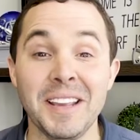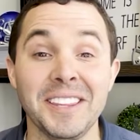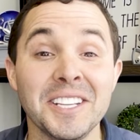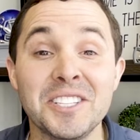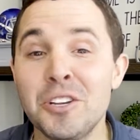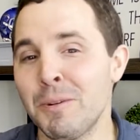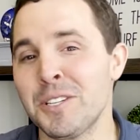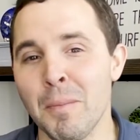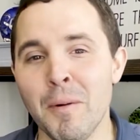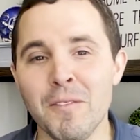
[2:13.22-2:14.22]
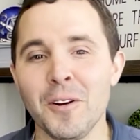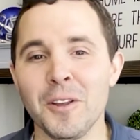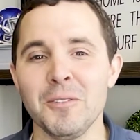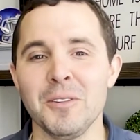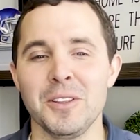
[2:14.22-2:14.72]
make things super simple for
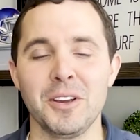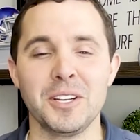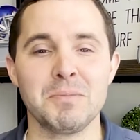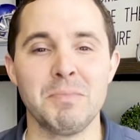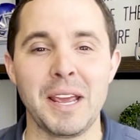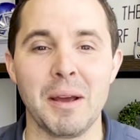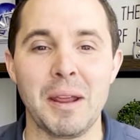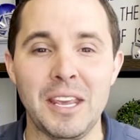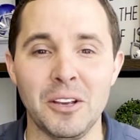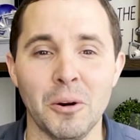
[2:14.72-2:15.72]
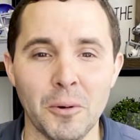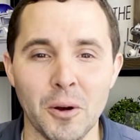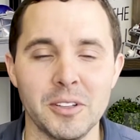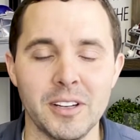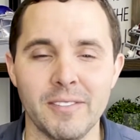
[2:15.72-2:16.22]
you, you can just make Eagle
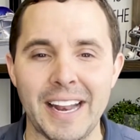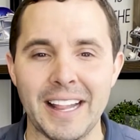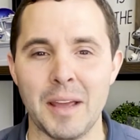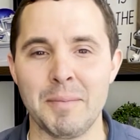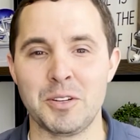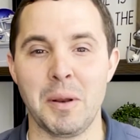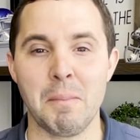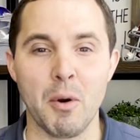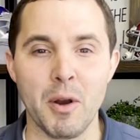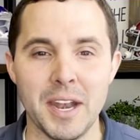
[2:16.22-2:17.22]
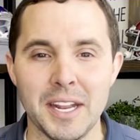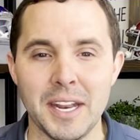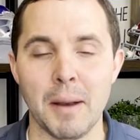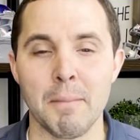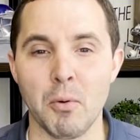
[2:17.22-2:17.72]
Road the dividing line between Meridian
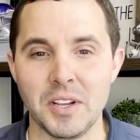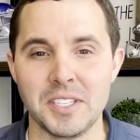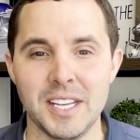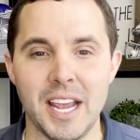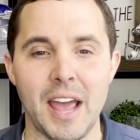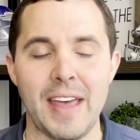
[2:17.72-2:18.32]
and Boise,